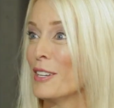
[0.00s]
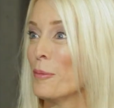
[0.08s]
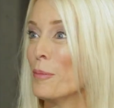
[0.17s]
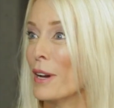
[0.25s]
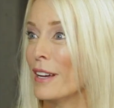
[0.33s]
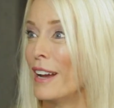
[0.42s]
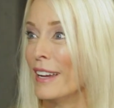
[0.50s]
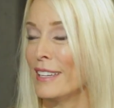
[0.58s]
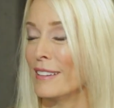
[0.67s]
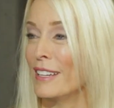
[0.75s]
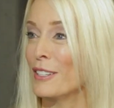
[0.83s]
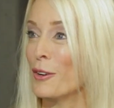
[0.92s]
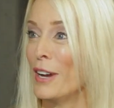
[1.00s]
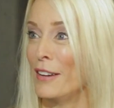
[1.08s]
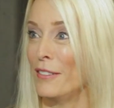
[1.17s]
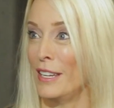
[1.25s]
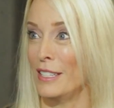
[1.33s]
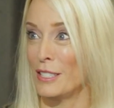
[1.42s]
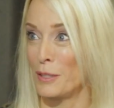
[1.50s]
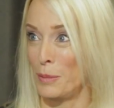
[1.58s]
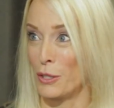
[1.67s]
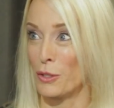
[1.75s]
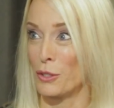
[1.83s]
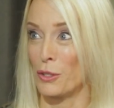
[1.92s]
but I, I don't have a
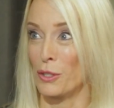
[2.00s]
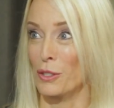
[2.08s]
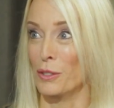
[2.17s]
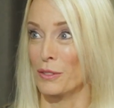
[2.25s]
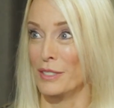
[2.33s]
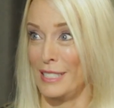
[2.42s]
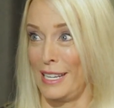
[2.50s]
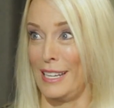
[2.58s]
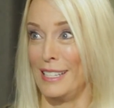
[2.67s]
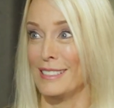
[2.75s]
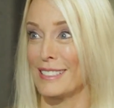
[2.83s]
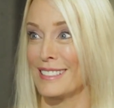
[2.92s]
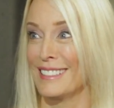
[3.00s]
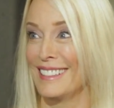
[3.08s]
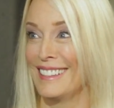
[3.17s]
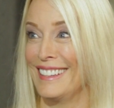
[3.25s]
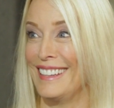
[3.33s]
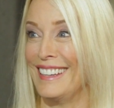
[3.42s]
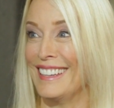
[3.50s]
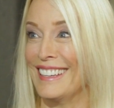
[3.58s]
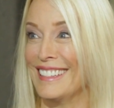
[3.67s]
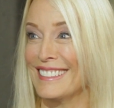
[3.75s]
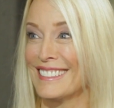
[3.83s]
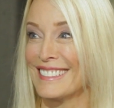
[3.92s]
spiritual date.
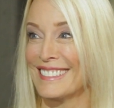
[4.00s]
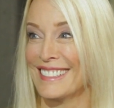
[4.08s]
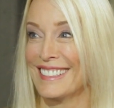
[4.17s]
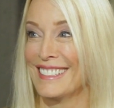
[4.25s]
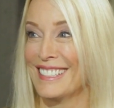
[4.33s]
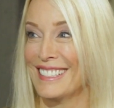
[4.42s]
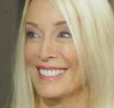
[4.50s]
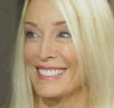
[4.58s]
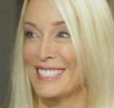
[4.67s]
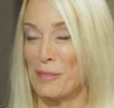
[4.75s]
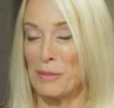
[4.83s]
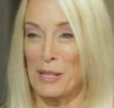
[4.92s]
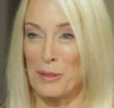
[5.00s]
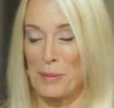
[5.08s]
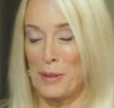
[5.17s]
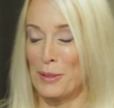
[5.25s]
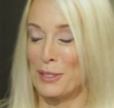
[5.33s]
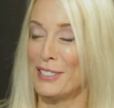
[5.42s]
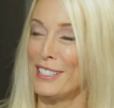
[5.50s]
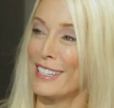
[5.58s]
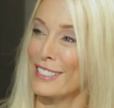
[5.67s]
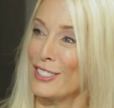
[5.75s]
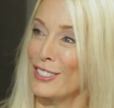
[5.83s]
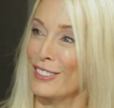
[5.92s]
And sometimes people look
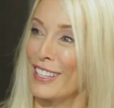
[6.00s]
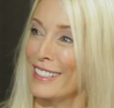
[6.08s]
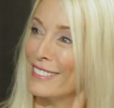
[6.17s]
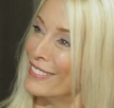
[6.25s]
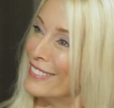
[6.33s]
at you like,